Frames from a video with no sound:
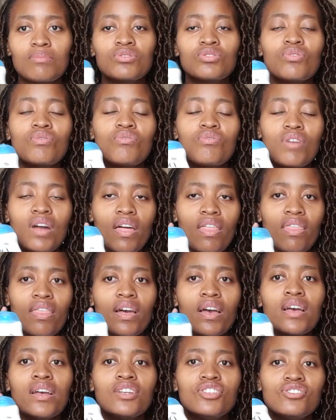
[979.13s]
So
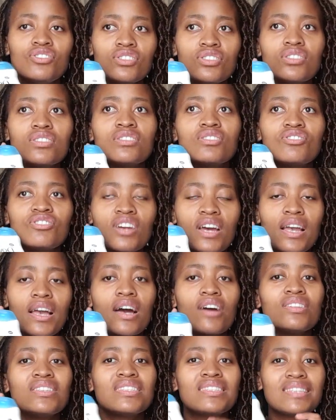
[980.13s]
rather just try
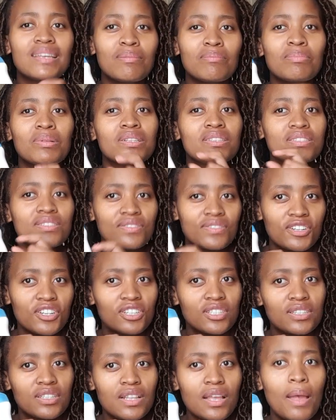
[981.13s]
out samples
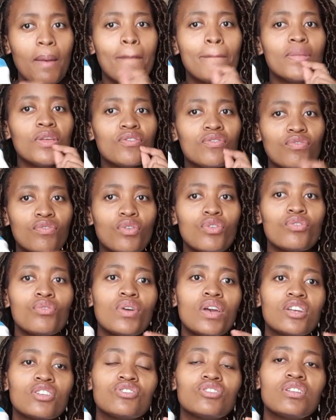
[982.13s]
first before you
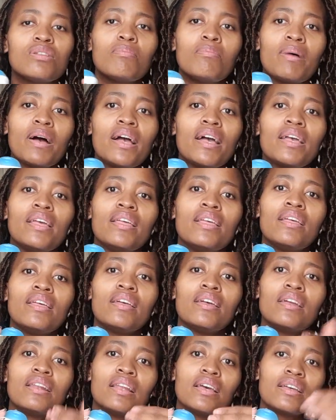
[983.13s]
actually buy
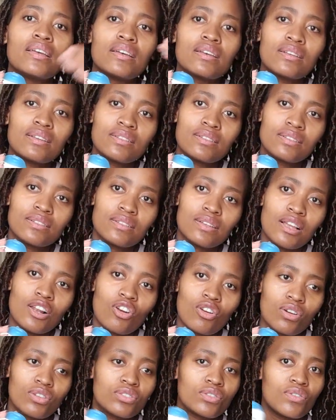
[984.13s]
like a
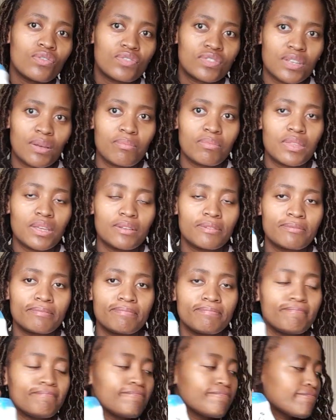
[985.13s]
lot of something.
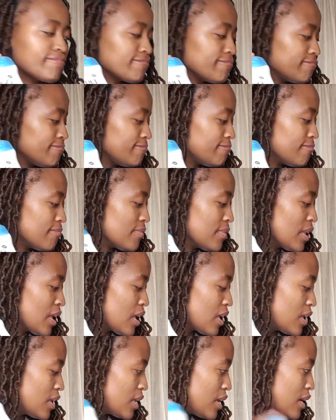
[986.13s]

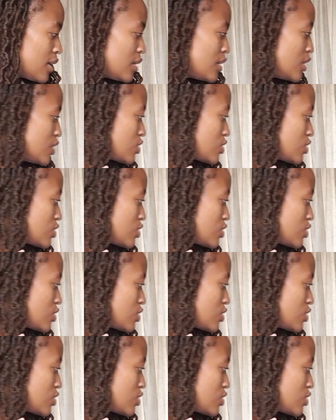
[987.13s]
Yeah.